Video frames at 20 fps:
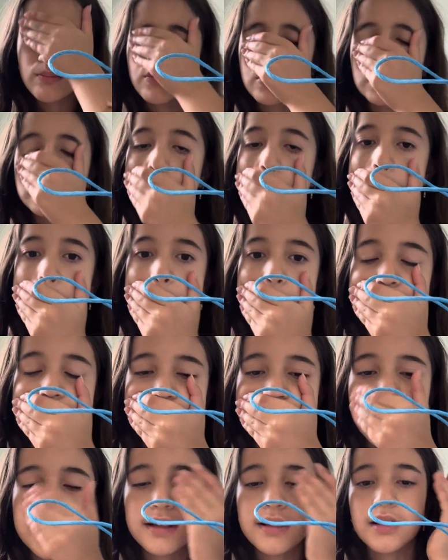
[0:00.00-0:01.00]
more
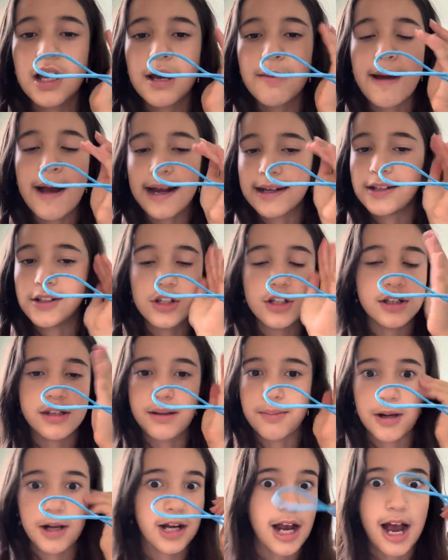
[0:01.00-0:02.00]
packages
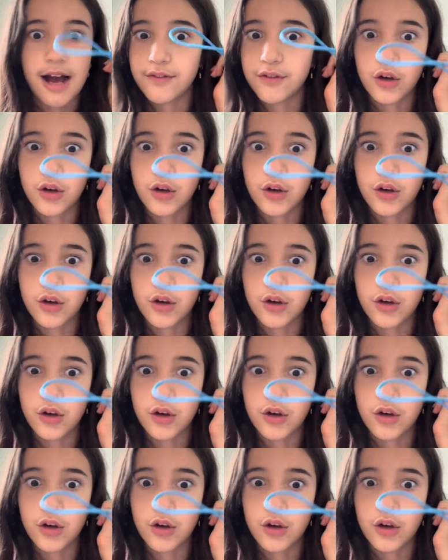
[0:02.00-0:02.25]
I'm gonna have to